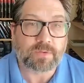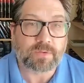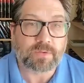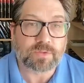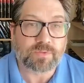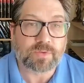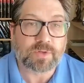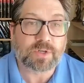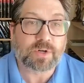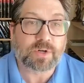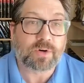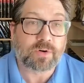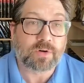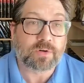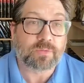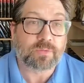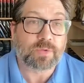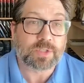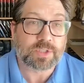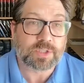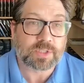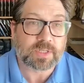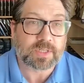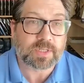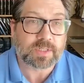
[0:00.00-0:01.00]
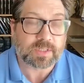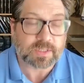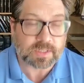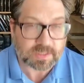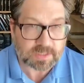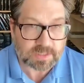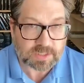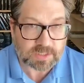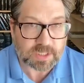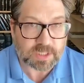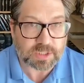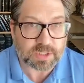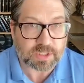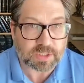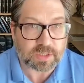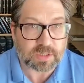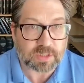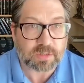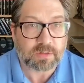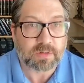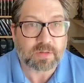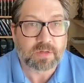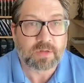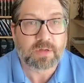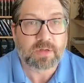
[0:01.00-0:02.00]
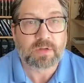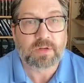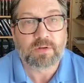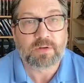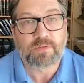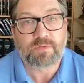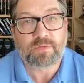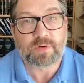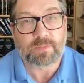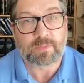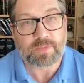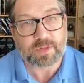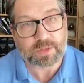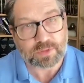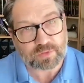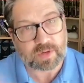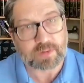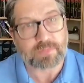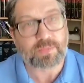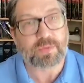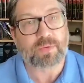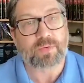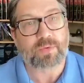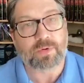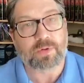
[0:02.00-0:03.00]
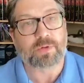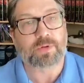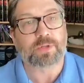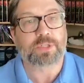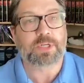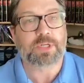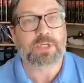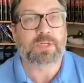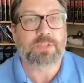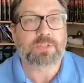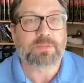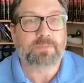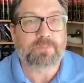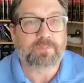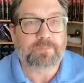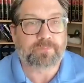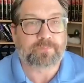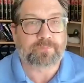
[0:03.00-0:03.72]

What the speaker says: overturned once you get the decision from the tribunal or judge.